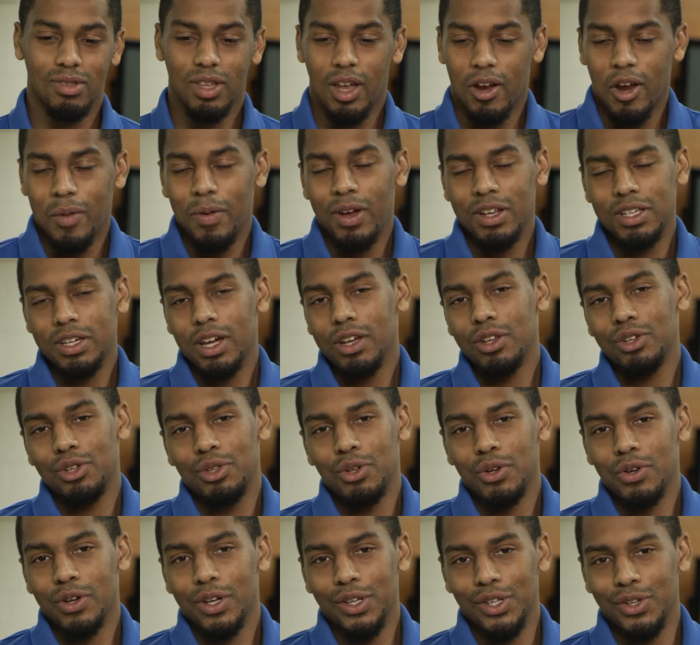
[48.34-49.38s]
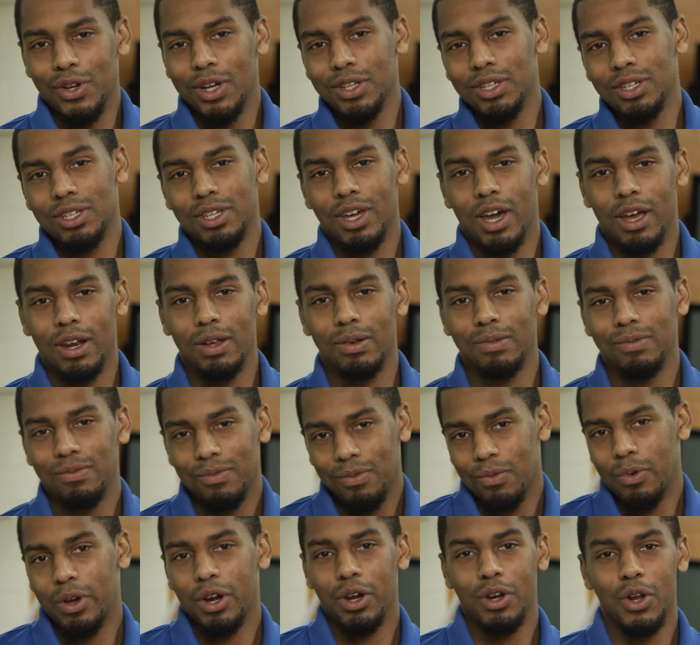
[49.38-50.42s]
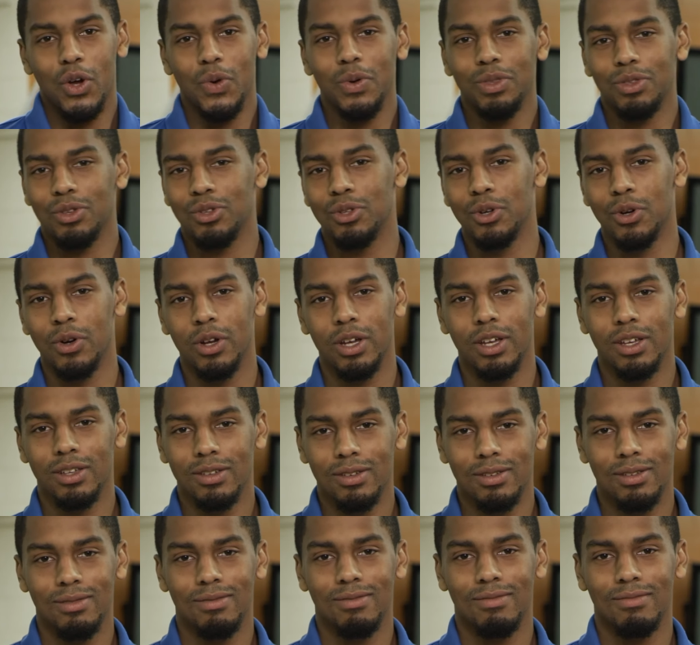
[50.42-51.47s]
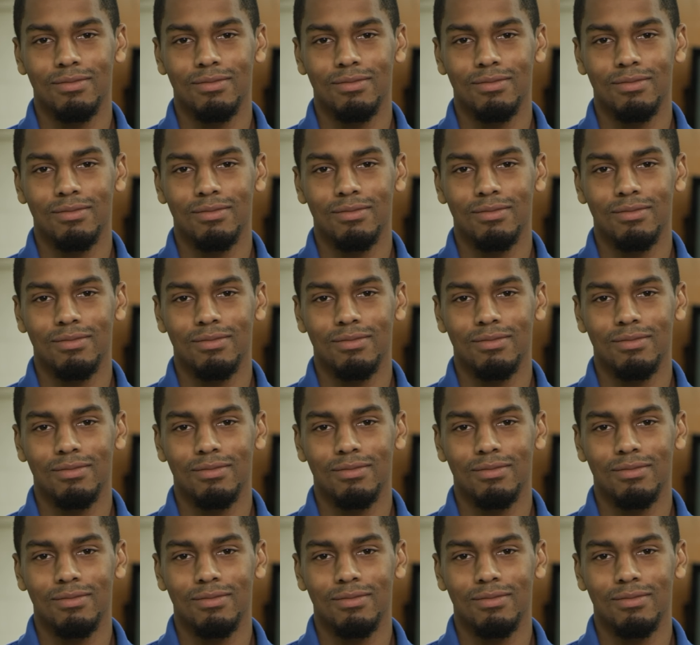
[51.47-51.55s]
Everybody's got a story, so I just kind of want to know what the story is.